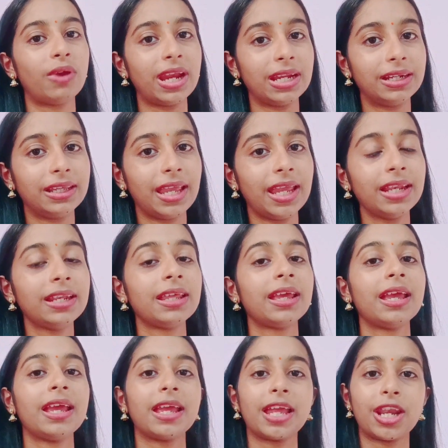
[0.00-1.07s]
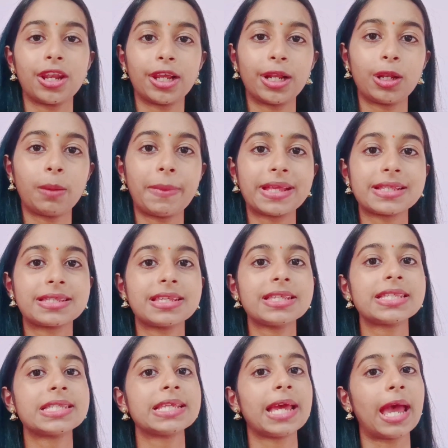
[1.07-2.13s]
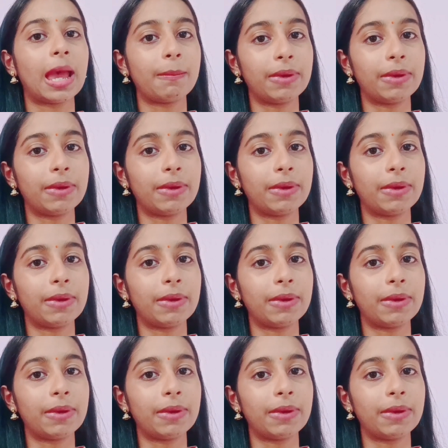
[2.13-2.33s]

weight gain, irregular menses,